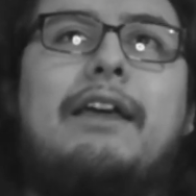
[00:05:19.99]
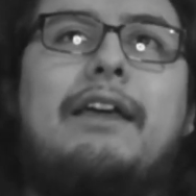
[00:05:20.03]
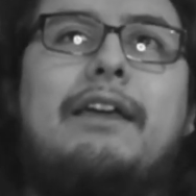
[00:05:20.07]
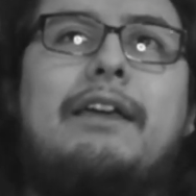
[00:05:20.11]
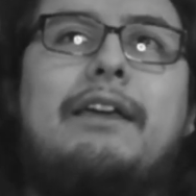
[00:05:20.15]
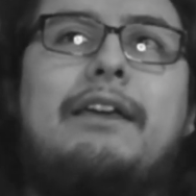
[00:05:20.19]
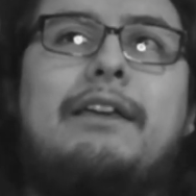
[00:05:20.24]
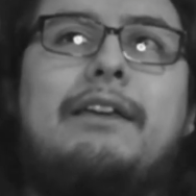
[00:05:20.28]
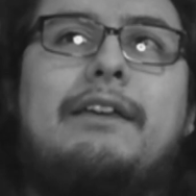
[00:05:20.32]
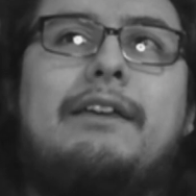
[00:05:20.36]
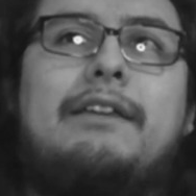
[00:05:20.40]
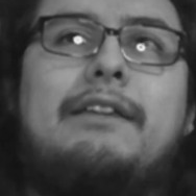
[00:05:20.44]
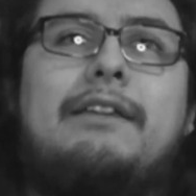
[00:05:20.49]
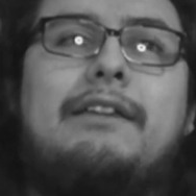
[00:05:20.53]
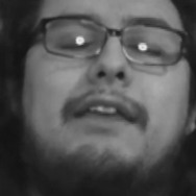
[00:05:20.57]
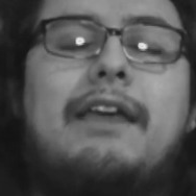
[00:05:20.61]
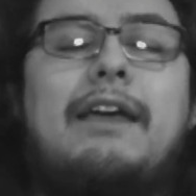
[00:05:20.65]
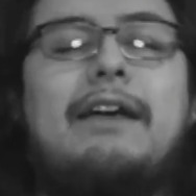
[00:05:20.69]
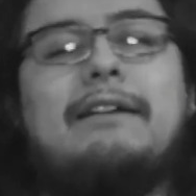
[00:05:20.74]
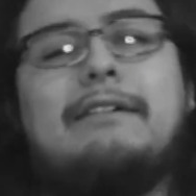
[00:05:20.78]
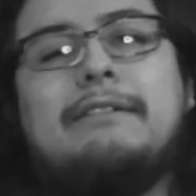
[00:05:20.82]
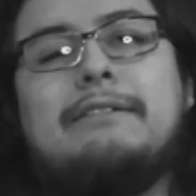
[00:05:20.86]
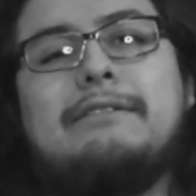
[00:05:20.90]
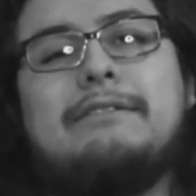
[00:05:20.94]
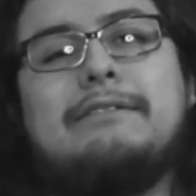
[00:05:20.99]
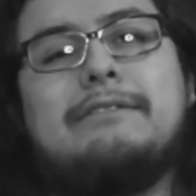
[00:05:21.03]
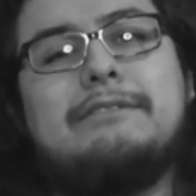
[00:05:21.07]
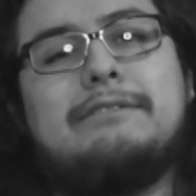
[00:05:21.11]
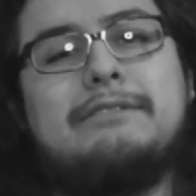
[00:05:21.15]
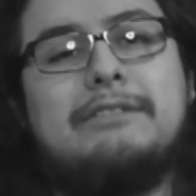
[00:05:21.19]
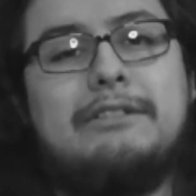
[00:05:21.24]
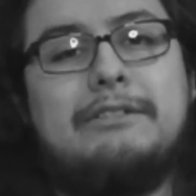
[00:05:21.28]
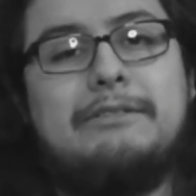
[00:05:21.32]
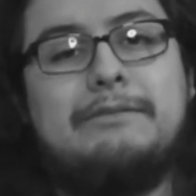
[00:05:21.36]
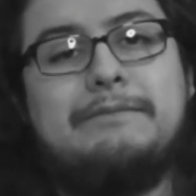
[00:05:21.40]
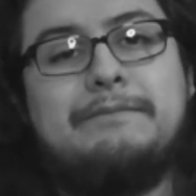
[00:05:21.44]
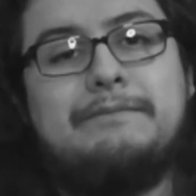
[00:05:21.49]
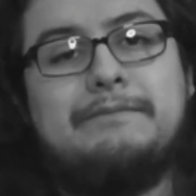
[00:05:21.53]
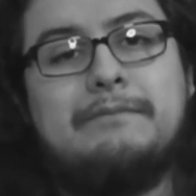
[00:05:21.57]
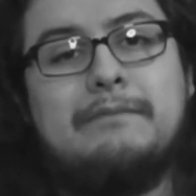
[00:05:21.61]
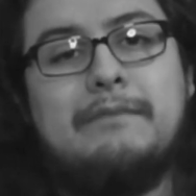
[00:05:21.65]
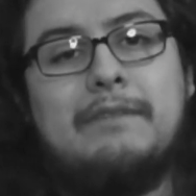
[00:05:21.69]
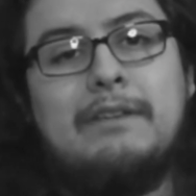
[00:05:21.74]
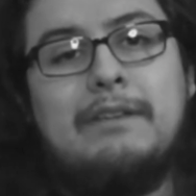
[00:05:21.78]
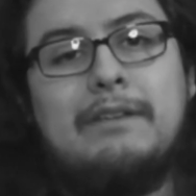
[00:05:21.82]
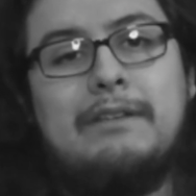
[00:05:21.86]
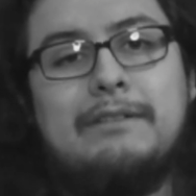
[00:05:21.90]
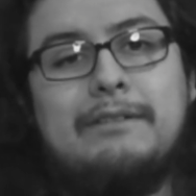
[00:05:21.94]
And yeah, so
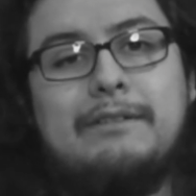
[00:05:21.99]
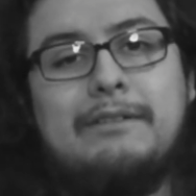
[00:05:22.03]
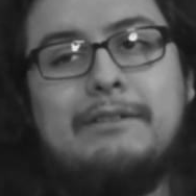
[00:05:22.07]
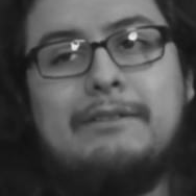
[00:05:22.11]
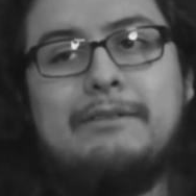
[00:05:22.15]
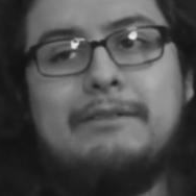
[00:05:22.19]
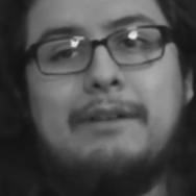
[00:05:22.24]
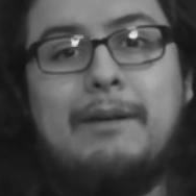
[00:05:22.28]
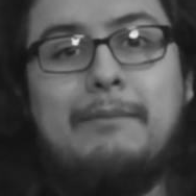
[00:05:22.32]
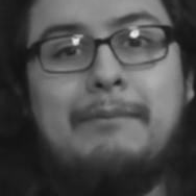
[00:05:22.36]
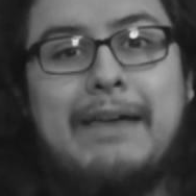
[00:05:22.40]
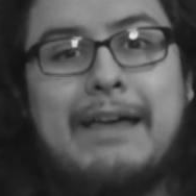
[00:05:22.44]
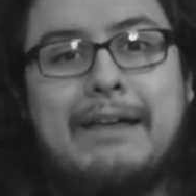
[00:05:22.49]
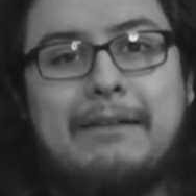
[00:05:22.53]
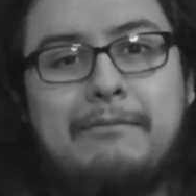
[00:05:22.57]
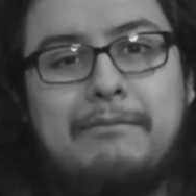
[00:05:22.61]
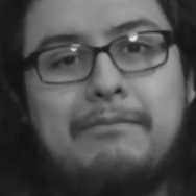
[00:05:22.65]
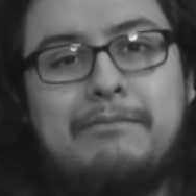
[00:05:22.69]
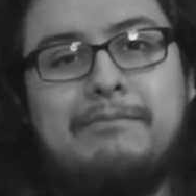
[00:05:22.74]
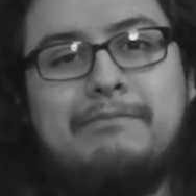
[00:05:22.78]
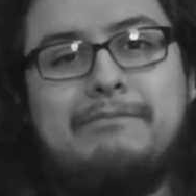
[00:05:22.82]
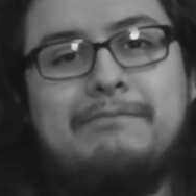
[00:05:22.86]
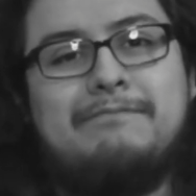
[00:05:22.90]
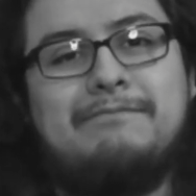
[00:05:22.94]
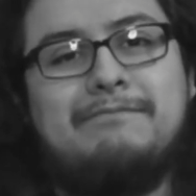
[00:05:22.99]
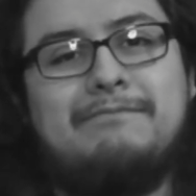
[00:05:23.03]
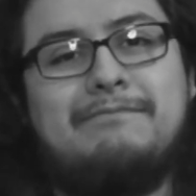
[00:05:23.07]
I'm back.